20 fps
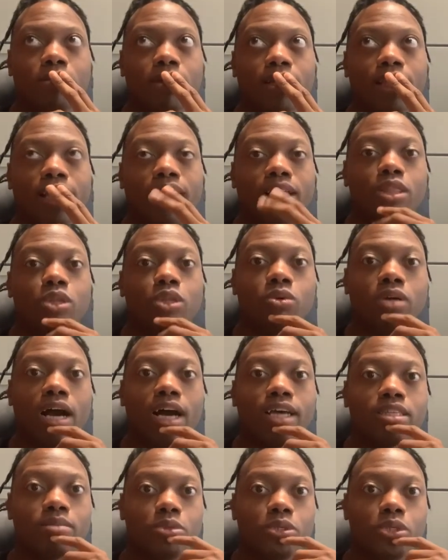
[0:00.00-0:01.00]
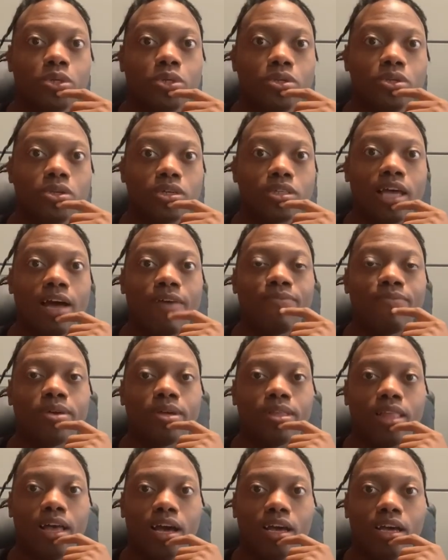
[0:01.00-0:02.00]
Lou Gossett Jr. still got them
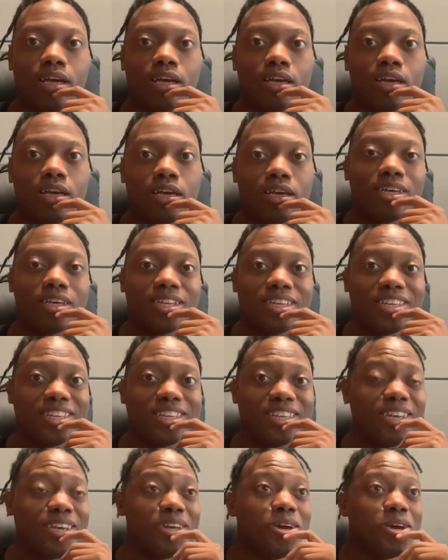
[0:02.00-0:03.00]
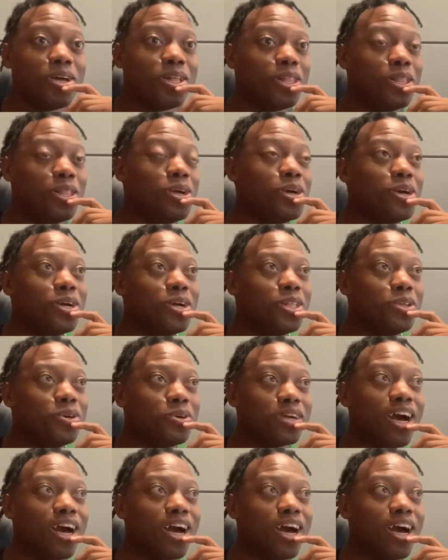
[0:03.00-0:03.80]
hands at the age of whatever 73.